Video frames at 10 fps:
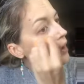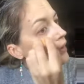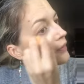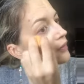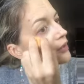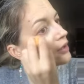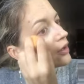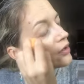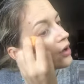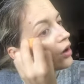
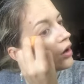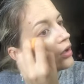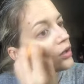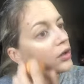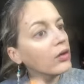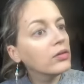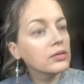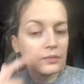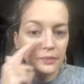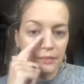not hollow
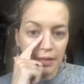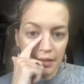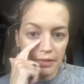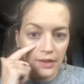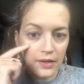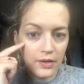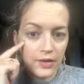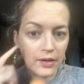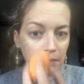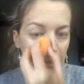in that area.